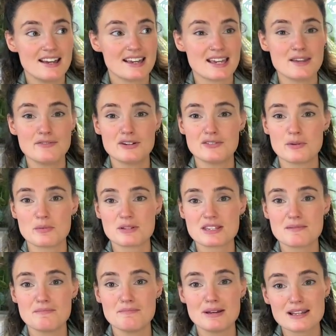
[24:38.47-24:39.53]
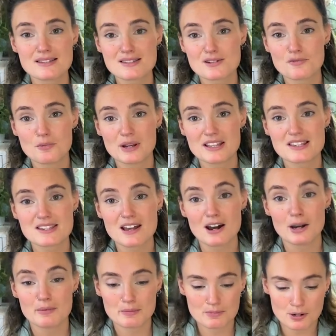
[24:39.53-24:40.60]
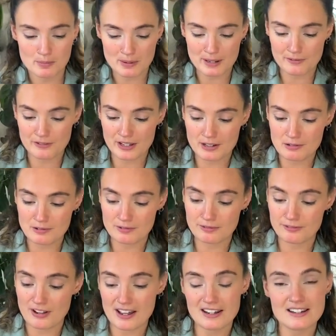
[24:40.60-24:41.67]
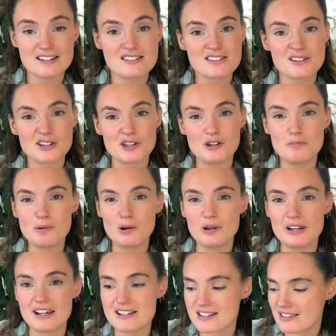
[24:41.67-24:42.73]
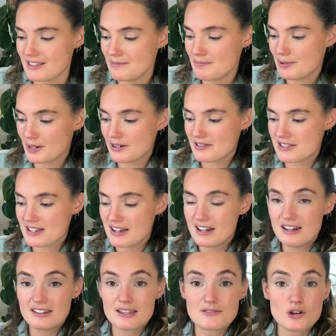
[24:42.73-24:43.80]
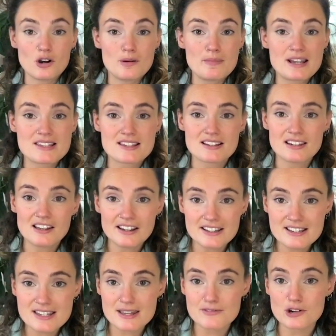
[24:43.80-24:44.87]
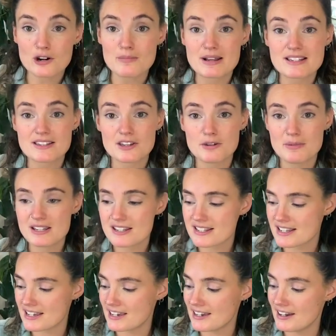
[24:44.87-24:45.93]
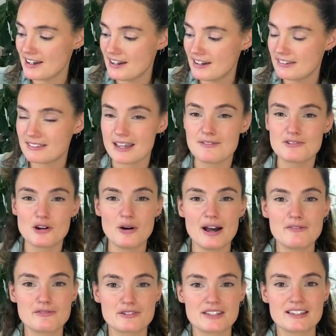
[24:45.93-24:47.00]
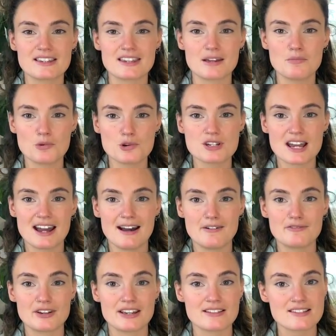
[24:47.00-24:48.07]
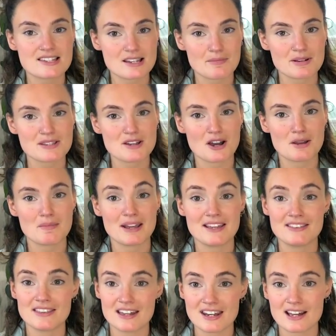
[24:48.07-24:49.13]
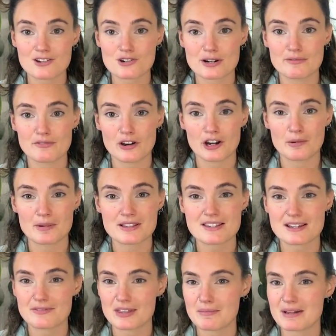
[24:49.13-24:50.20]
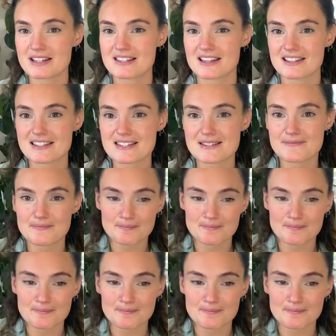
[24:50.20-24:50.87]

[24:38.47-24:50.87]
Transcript: even if it was the midst of winter, I would probably feel fairly secure pollinating them because they've got amazing lights, they've got amazing humidity, they've got everything that they would have in summertime in their natural environment, if that makes sense.